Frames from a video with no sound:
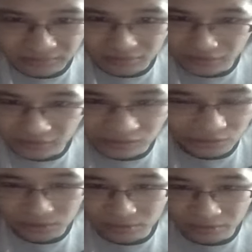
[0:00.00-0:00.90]

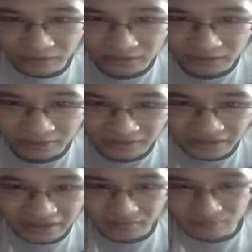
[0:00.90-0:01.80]
YouTube income is
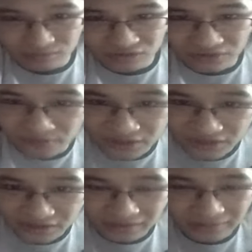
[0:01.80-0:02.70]
not
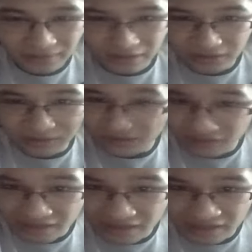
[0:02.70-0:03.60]
sufficient enough, I could do a
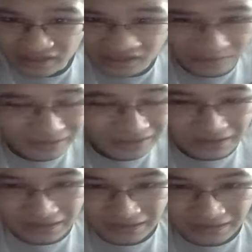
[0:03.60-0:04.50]
side job.
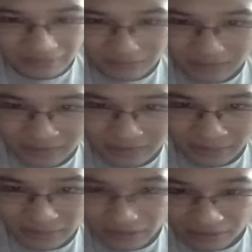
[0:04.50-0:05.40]
Maybe
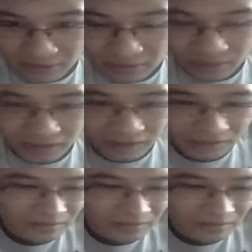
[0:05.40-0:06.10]
that could be the plan